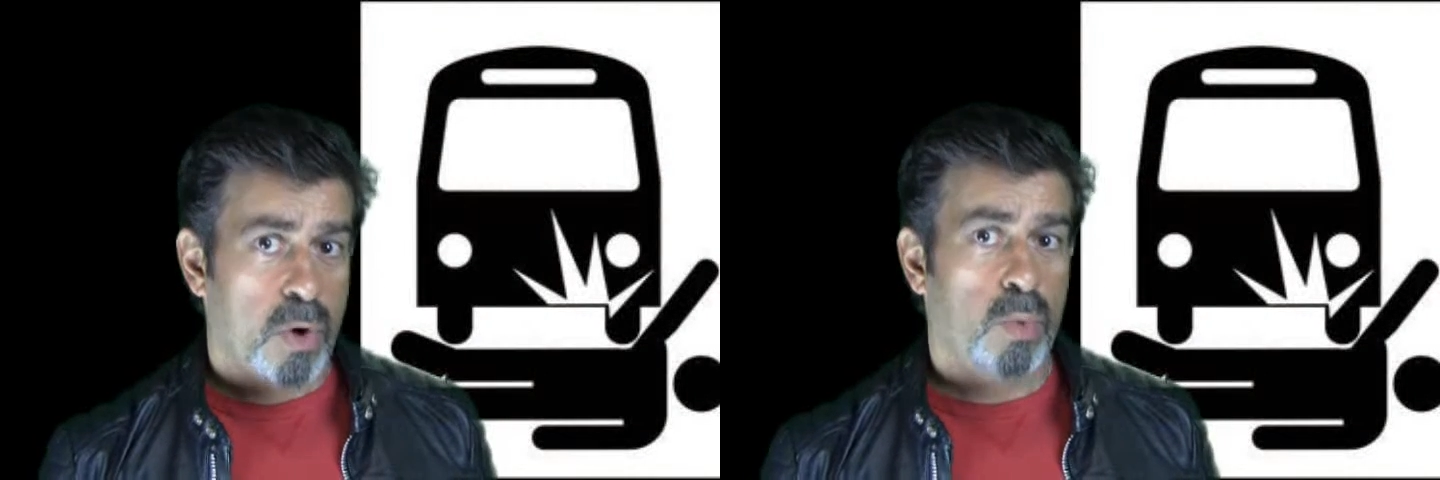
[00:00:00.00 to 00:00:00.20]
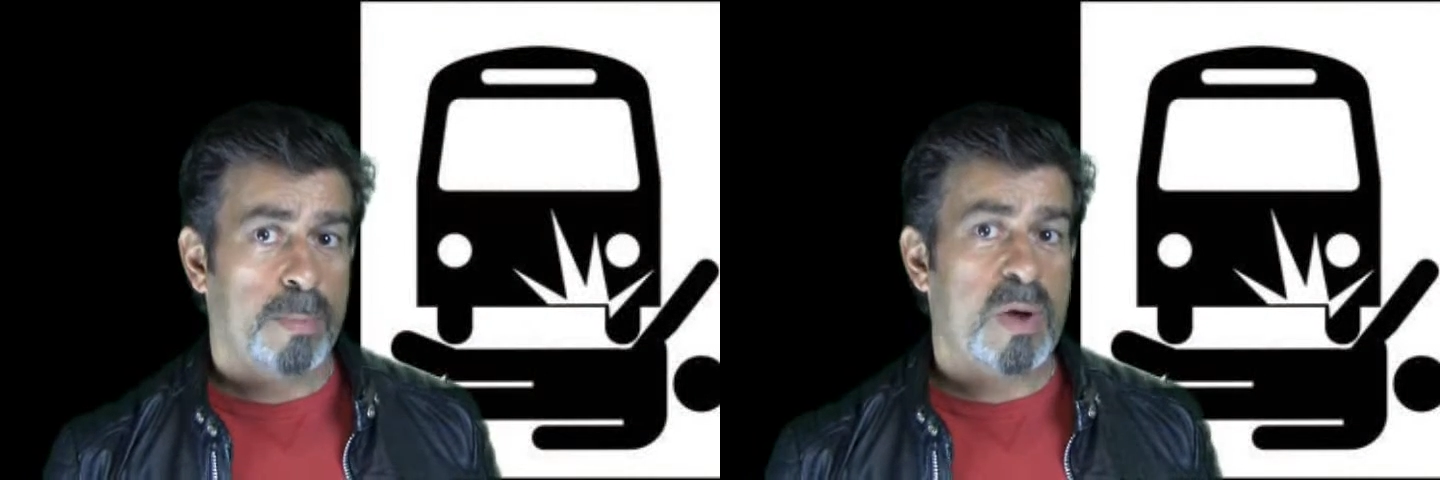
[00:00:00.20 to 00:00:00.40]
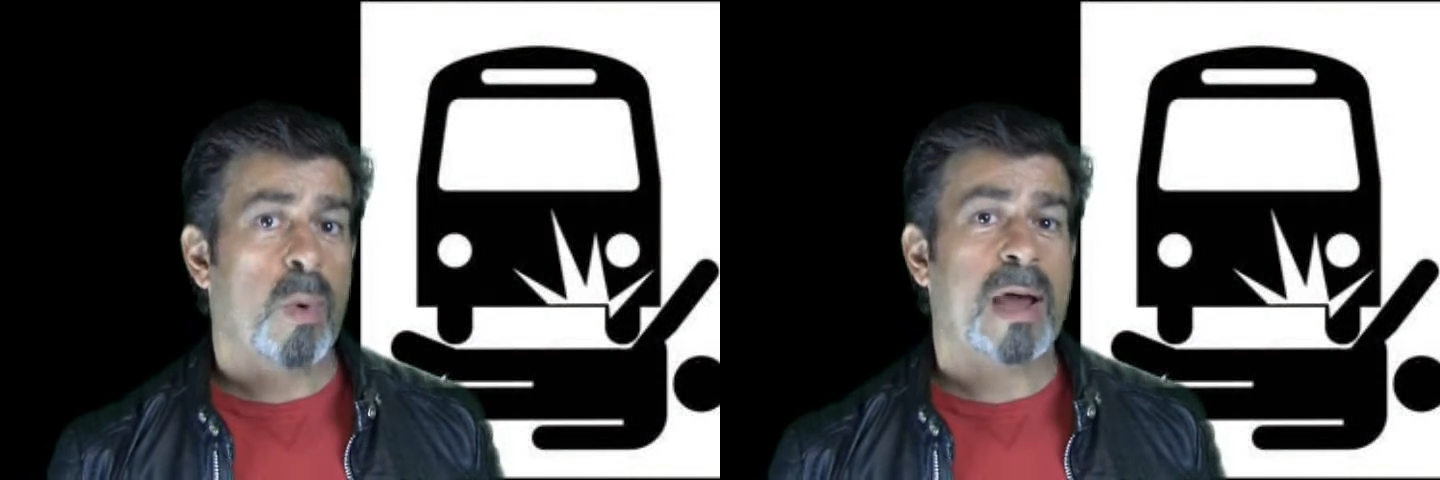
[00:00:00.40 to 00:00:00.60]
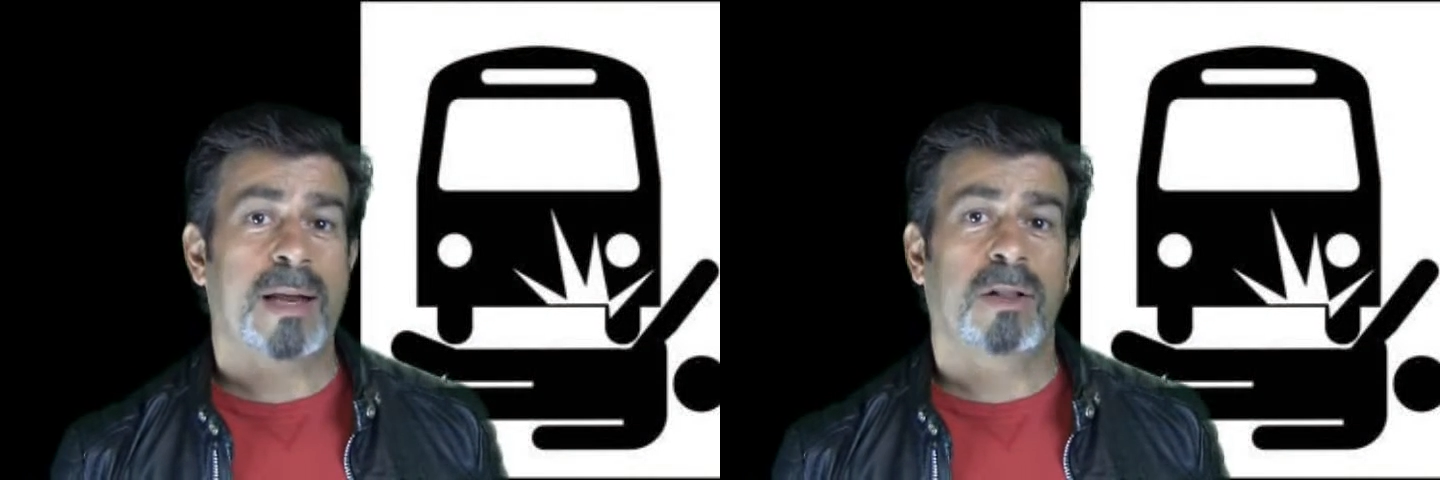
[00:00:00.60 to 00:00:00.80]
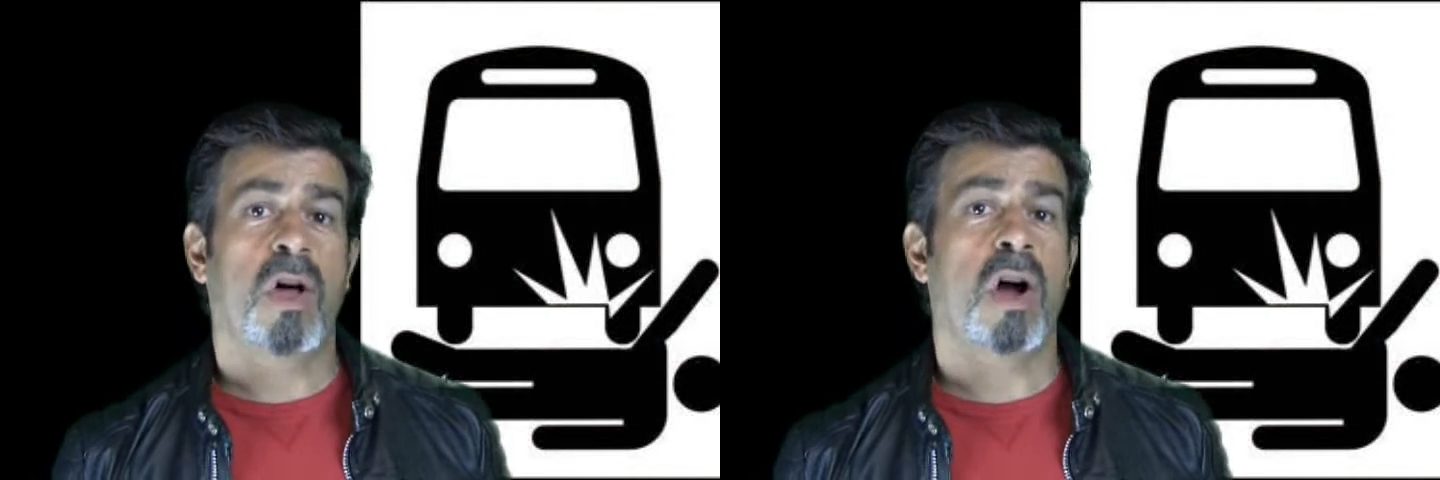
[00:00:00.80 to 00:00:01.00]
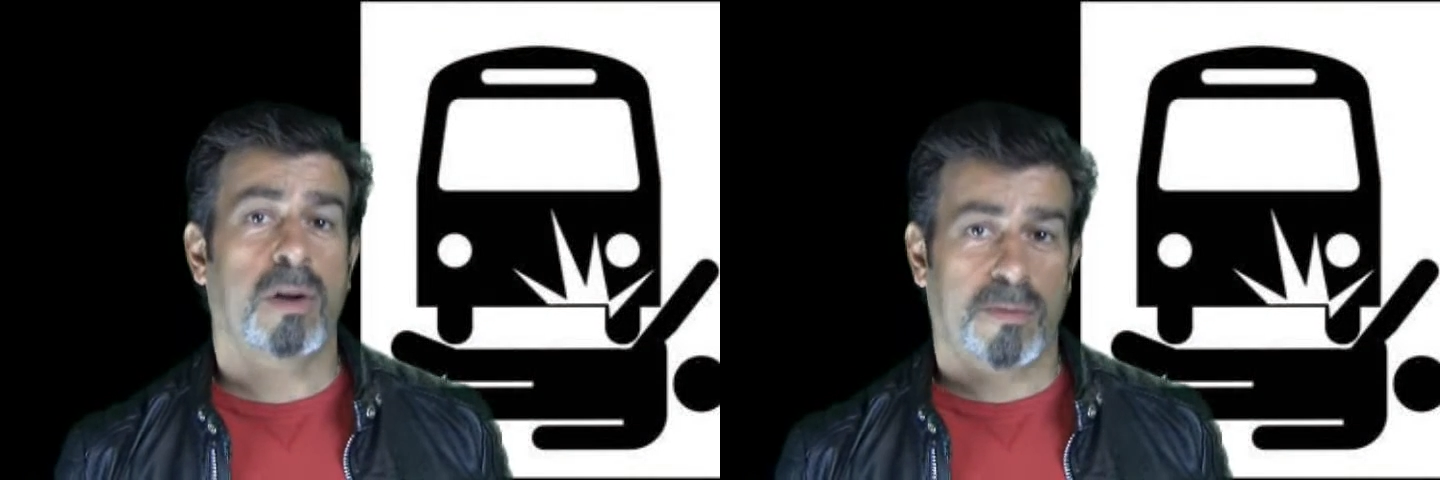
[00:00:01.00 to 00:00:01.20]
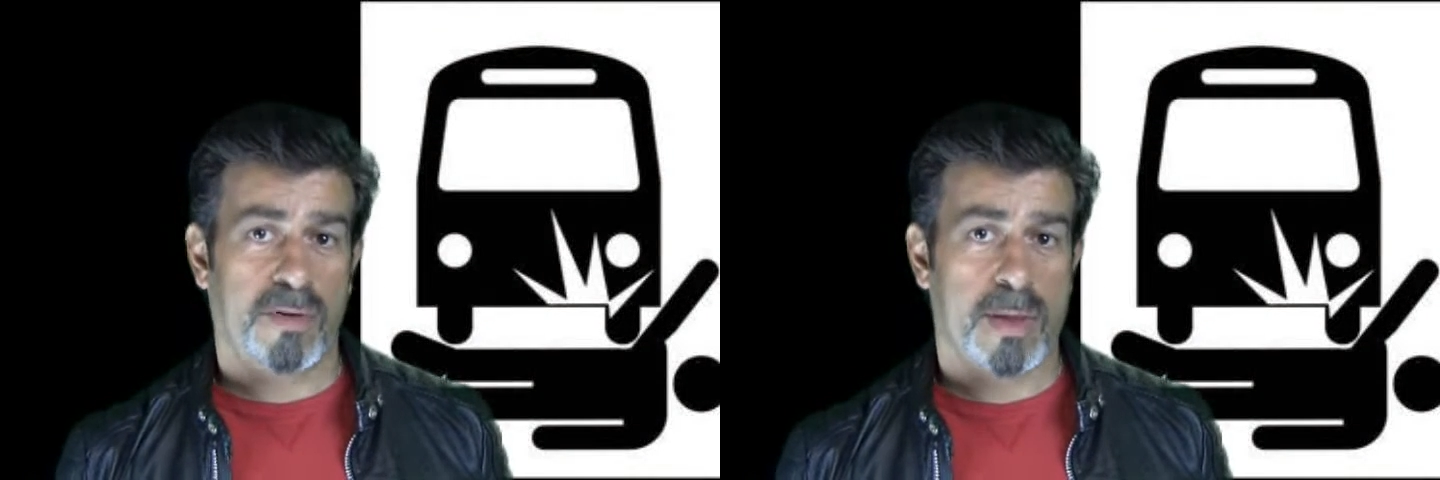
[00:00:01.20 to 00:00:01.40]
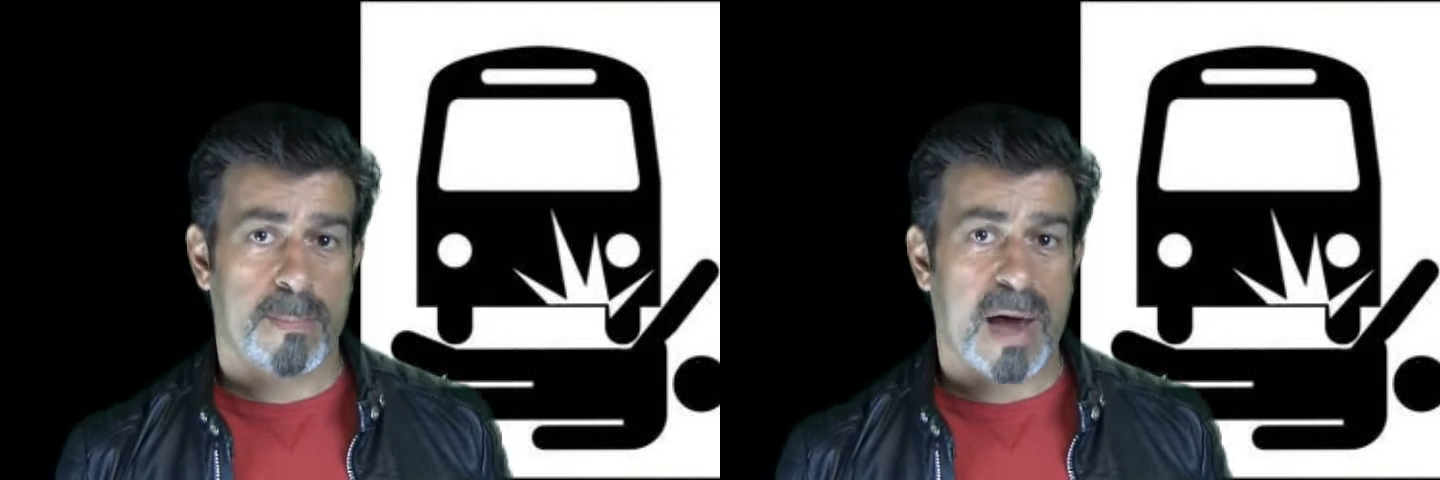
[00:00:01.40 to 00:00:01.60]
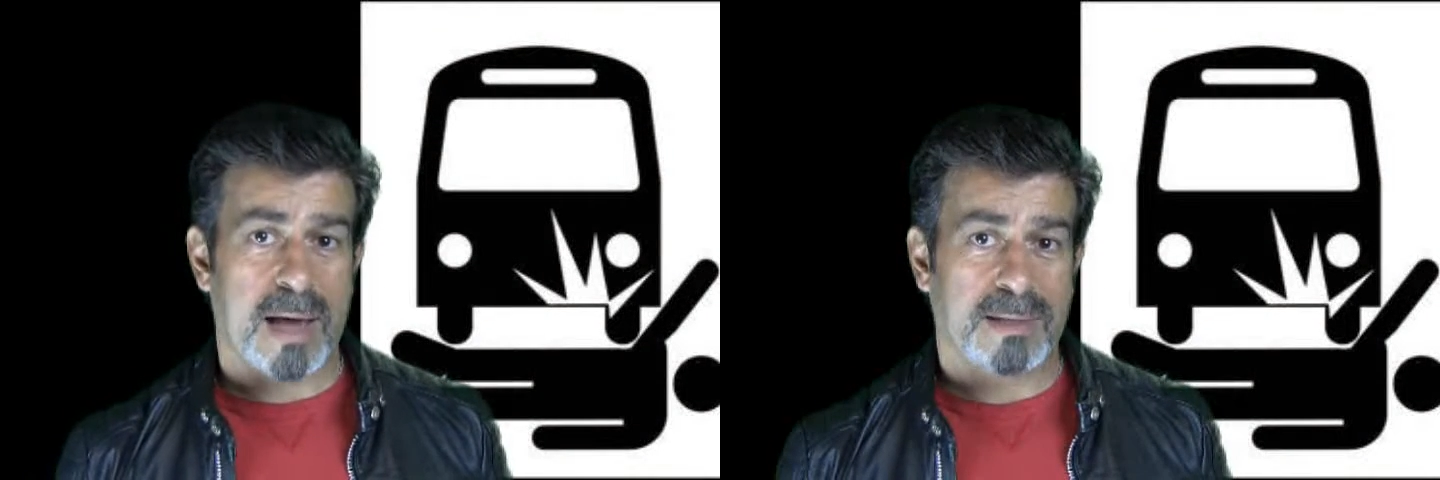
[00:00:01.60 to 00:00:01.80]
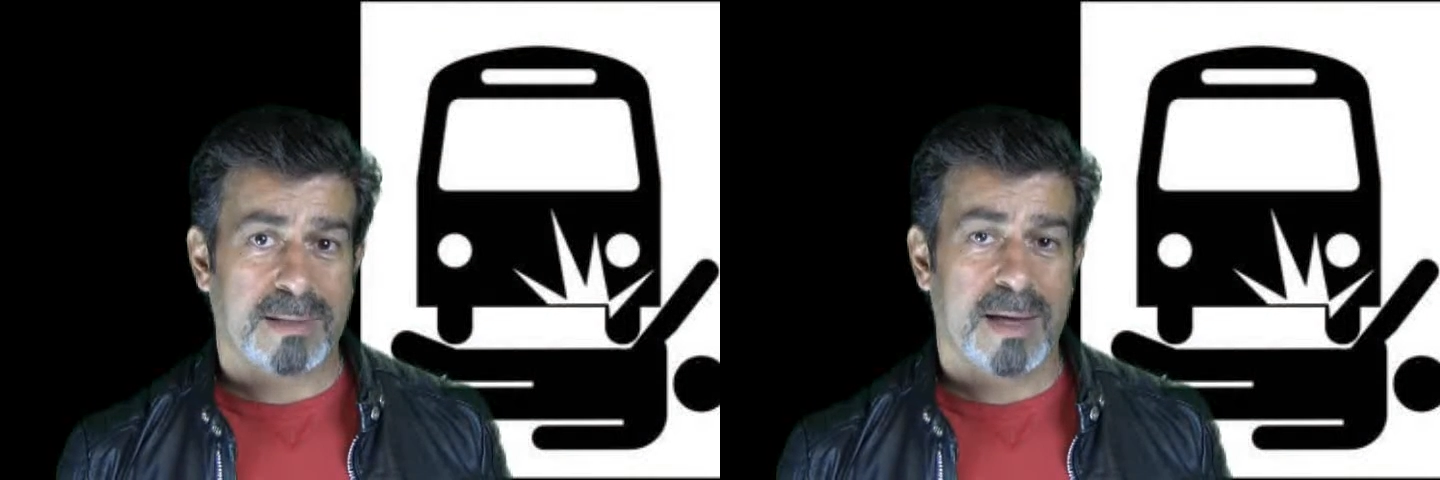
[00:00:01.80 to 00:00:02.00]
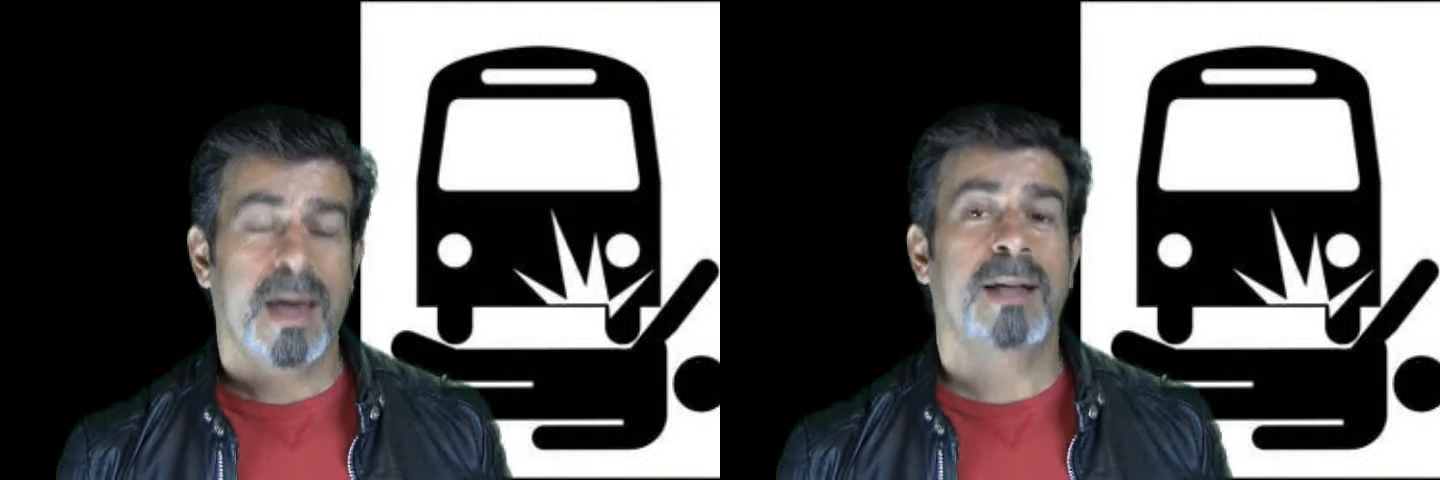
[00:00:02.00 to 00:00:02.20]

will be waiting longer for the bus